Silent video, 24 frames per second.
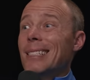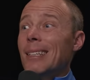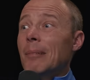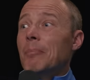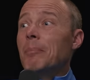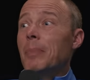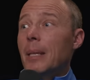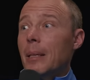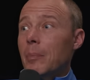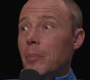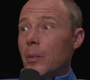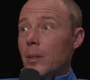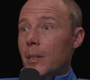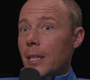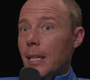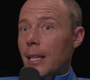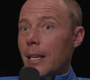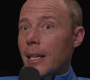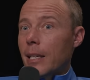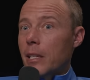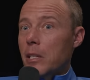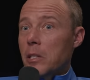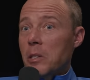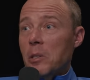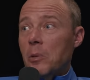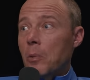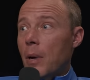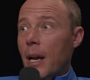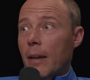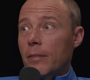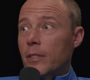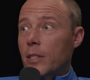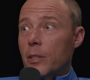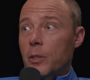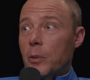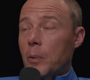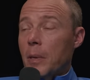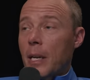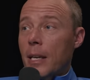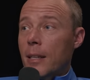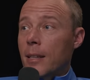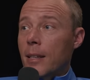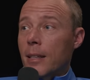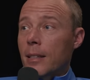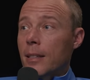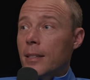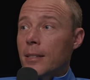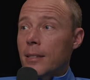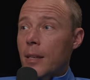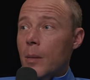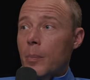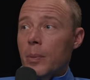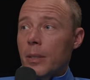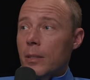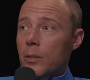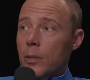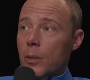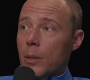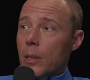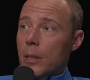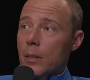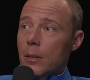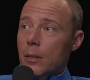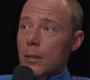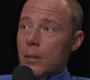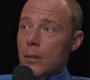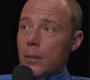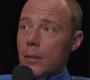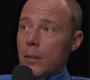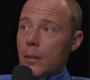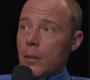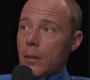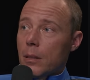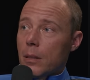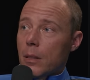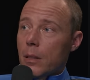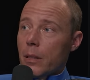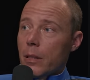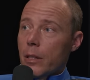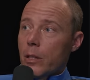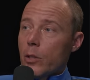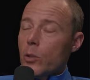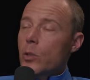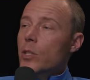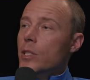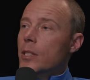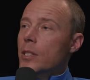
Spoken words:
Some people think you don't have to do anything to step into it. Mm.